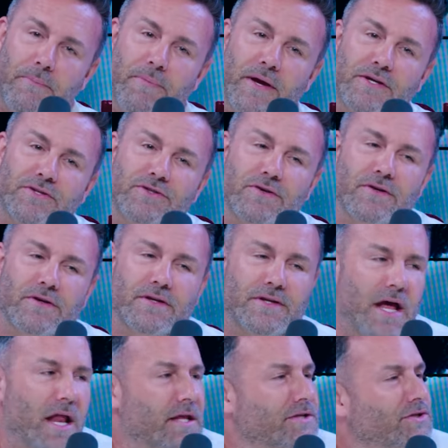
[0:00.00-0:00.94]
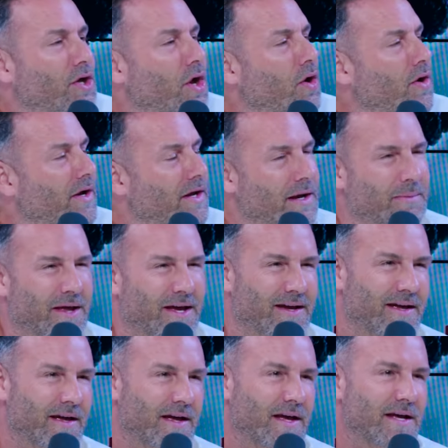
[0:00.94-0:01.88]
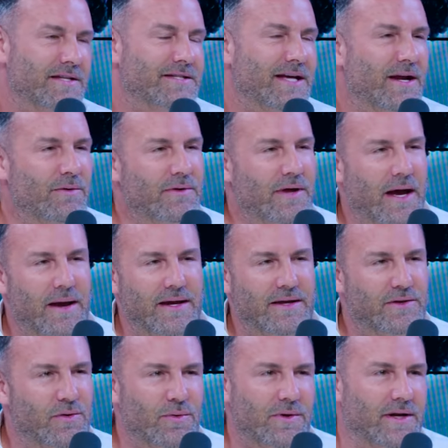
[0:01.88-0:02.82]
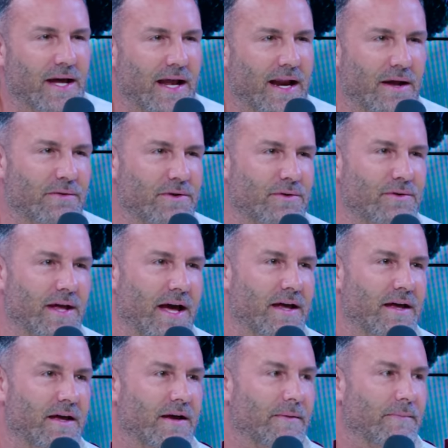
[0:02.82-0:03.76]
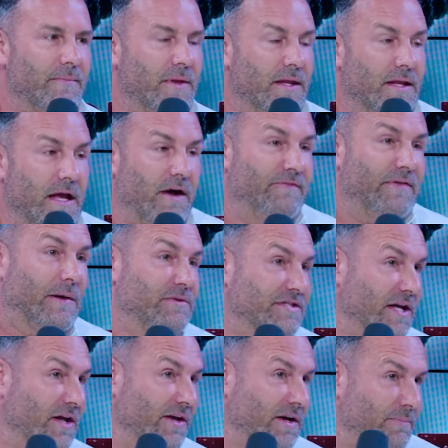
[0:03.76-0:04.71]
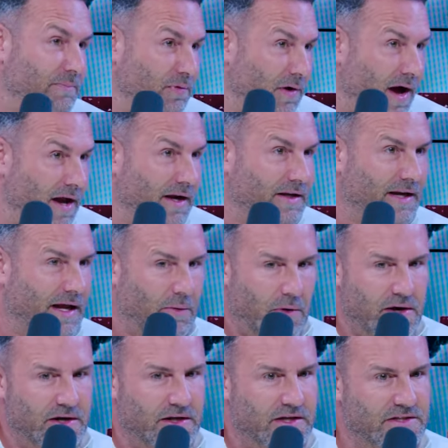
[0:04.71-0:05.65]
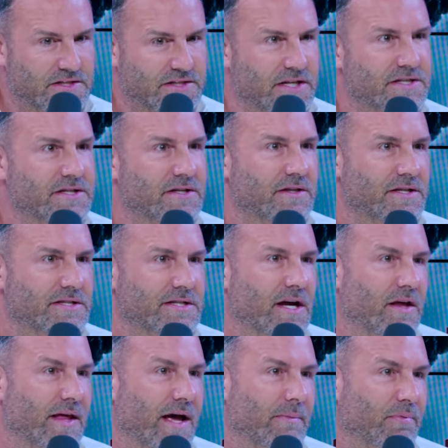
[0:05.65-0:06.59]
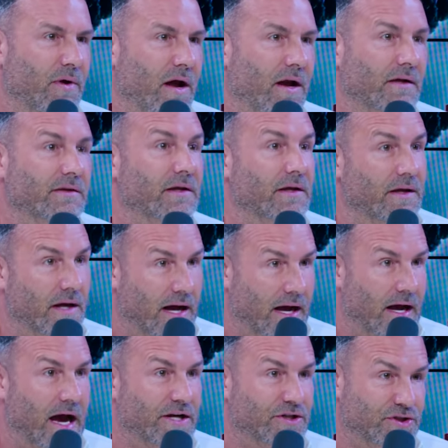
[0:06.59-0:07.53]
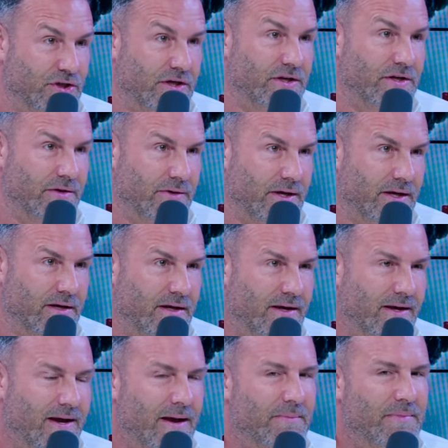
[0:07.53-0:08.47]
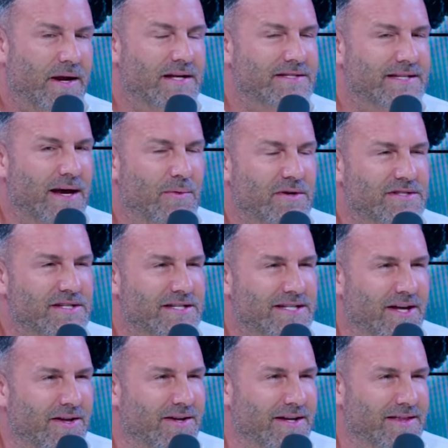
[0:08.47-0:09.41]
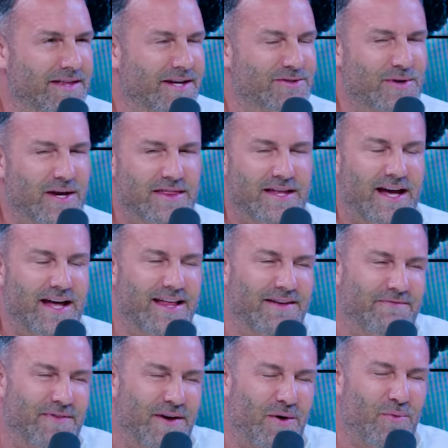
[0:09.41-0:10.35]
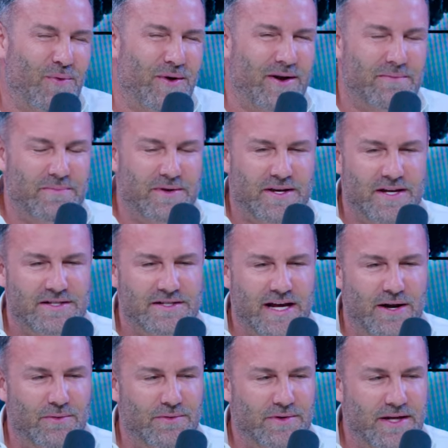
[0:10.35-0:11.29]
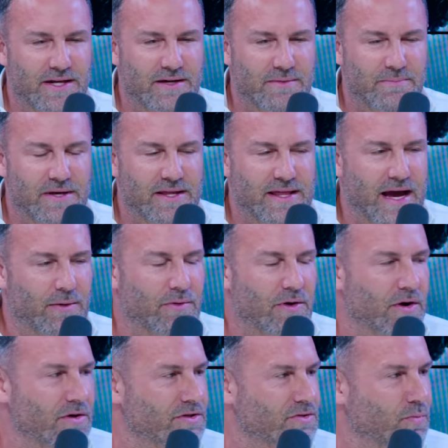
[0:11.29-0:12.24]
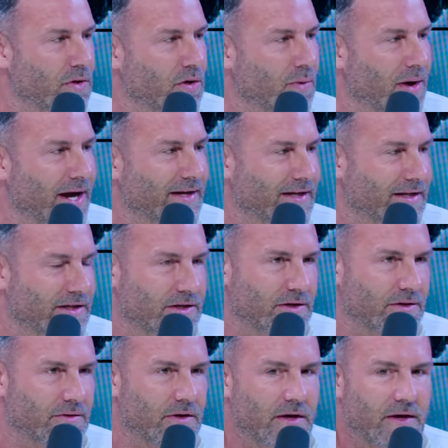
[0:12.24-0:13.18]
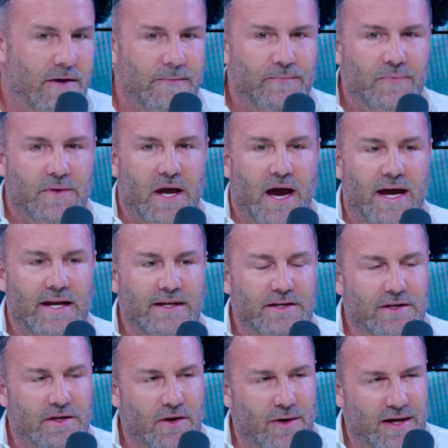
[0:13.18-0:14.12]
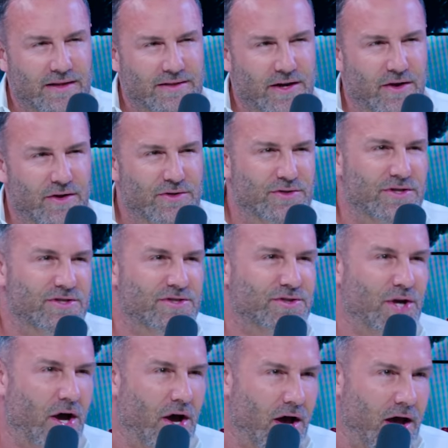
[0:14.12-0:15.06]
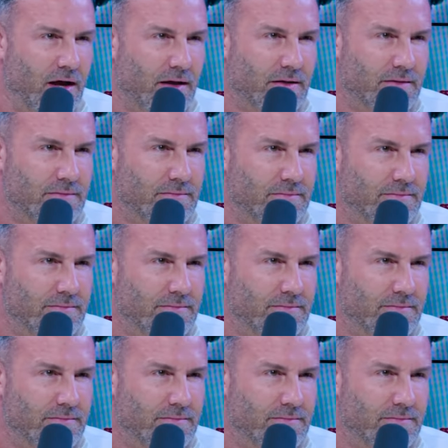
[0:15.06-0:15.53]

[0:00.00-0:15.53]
a picture and tell the story. And I'm like, see, I don't, I ain't doing that. I don't do that. Now, if I was selling a product and I wanted to consistently sell that product, I should do it. Yeah. But I say I wasn't selling anything. So I thought it felt weird because I don't need to be that rehearsed. What do I need to do? I need to go out there and just talk.